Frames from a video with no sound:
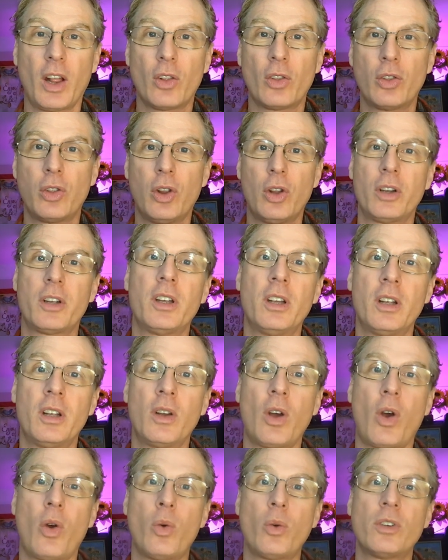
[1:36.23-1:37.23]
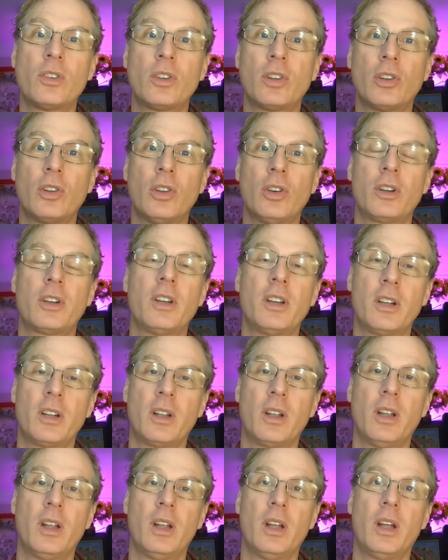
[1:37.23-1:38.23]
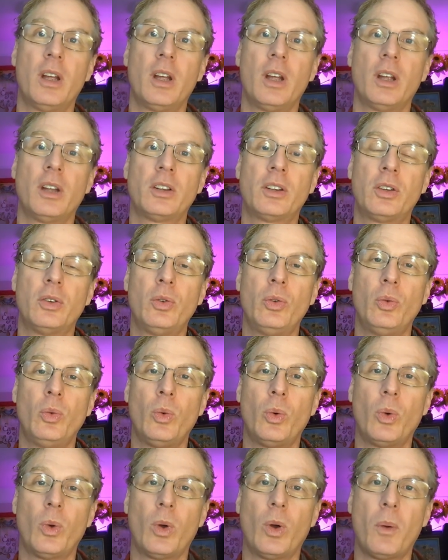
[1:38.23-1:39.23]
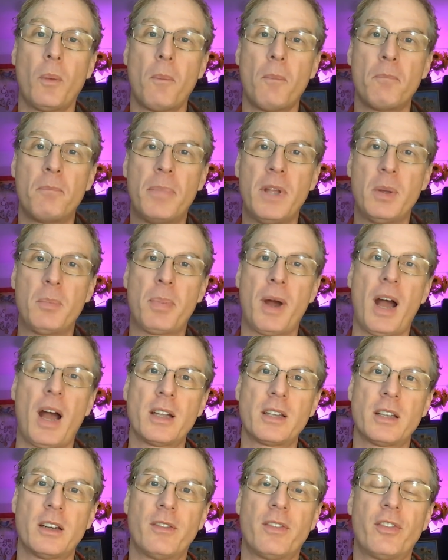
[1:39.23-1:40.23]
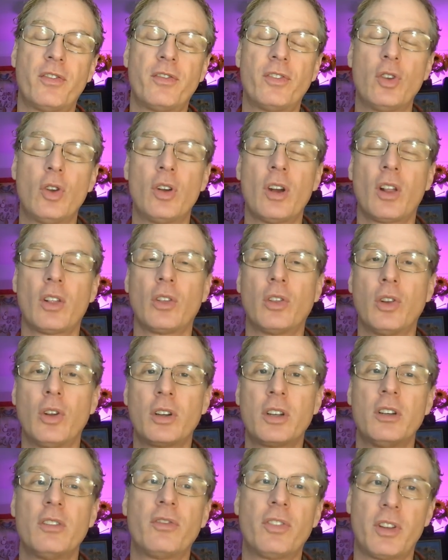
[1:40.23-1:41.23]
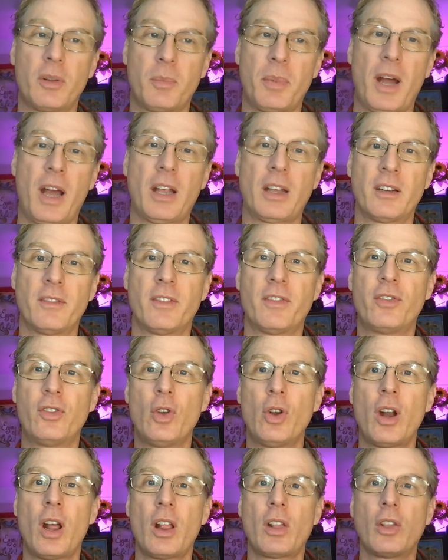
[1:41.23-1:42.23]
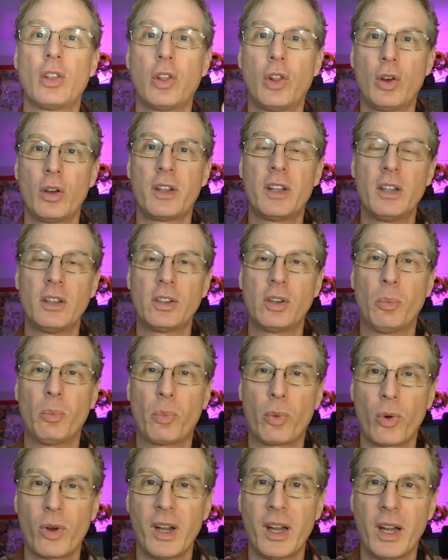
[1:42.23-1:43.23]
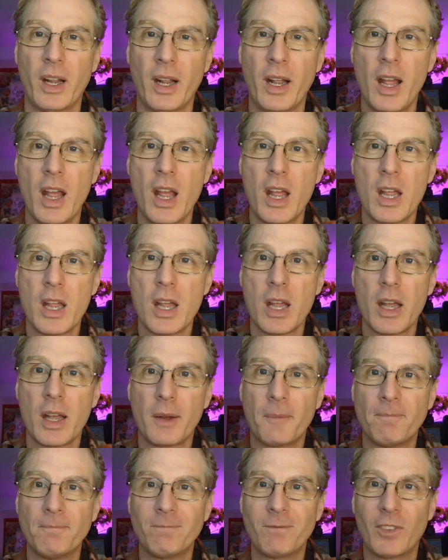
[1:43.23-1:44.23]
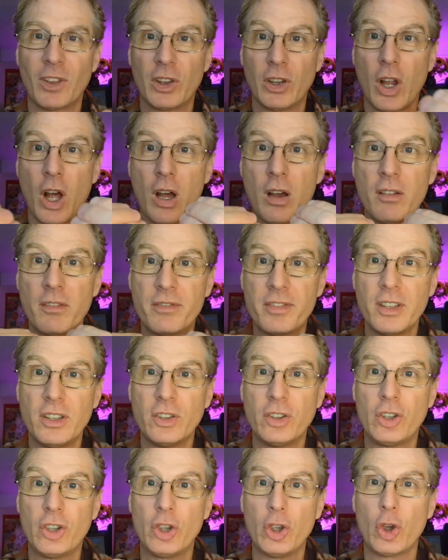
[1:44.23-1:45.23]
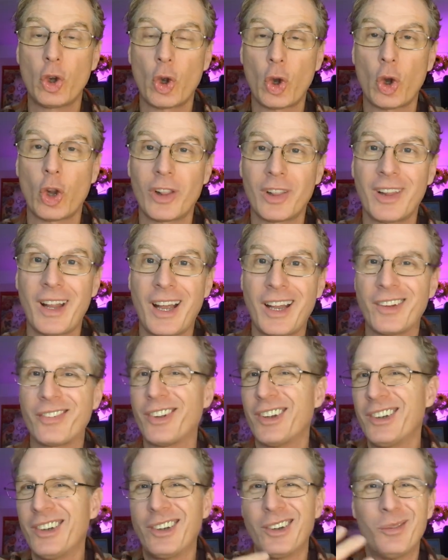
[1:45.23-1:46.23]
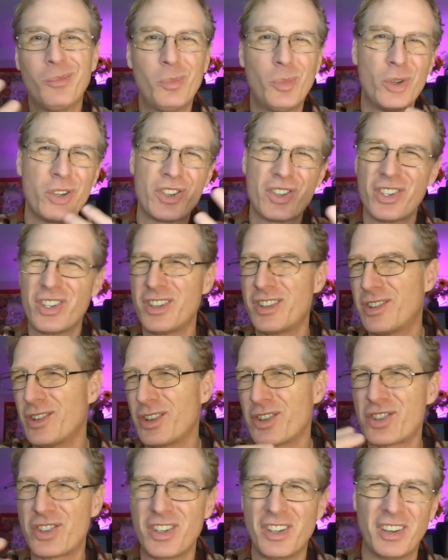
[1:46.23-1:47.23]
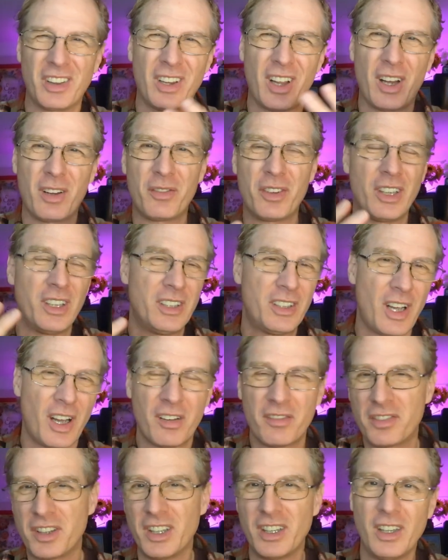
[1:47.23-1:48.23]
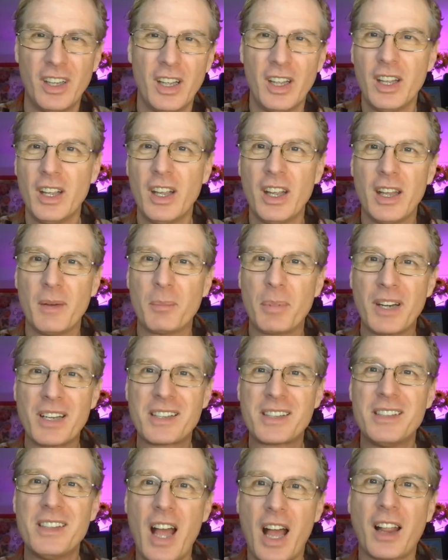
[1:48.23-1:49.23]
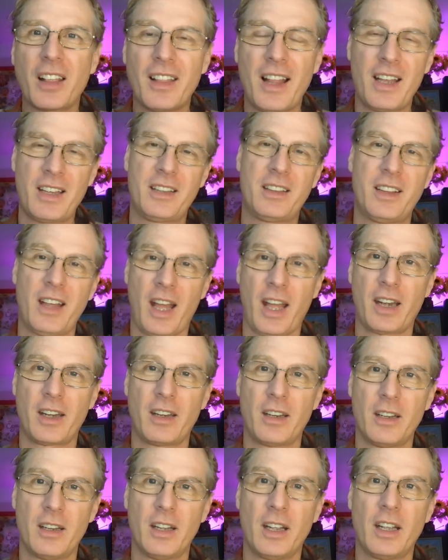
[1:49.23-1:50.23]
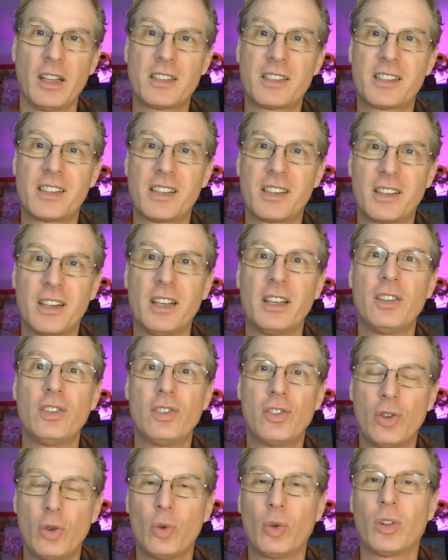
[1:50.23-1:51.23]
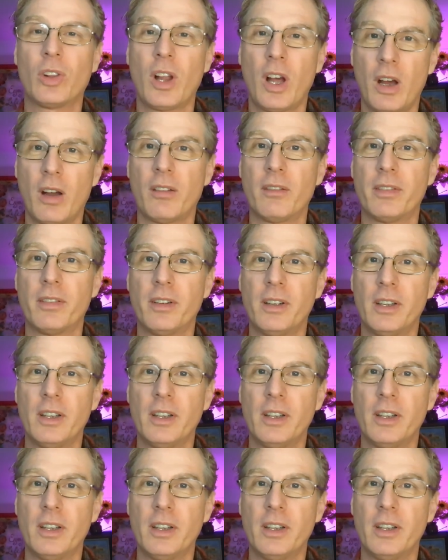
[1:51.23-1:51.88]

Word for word: looking, always looking to be positive, if you're not looking for the positive, if you're not looking to bring love into your life, I know I'm mushy, gushy, lovey dovey, but it's not like that. It's the things you love